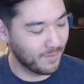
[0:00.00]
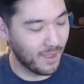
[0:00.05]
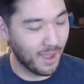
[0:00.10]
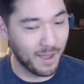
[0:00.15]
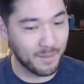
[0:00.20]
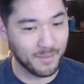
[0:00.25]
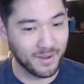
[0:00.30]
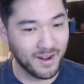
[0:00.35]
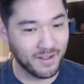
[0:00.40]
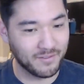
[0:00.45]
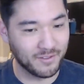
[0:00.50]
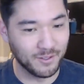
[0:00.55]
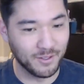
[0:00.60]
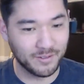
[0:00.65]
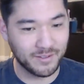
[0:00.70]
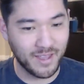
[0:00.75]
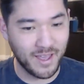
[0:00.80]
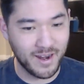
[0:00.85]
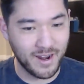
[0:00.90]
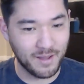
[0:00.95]
I'm gonna have to
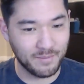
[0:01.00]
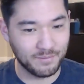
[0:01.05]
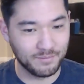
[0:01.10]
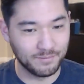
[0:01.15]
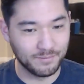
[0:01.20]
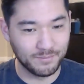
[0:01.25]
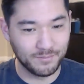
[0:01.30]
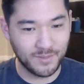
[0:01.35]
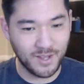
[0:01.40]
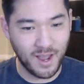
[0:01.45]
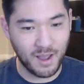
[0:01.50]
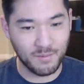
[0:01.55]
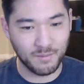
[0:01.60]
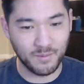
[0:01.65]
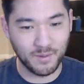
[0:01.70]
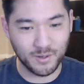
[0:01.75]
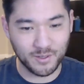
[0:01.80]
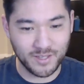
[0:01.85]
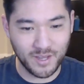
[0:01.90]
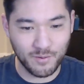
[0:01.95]
look that up. Comic
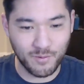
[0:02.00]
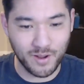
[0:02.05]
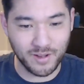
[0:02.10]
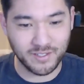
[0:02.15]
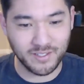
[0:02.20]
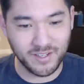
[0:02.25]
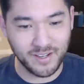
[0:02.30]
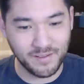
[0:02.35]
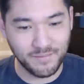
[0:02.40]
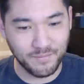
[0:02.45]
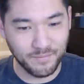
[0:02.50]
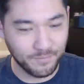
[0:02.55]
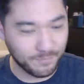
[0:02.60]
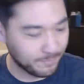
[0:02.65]
Books NYC.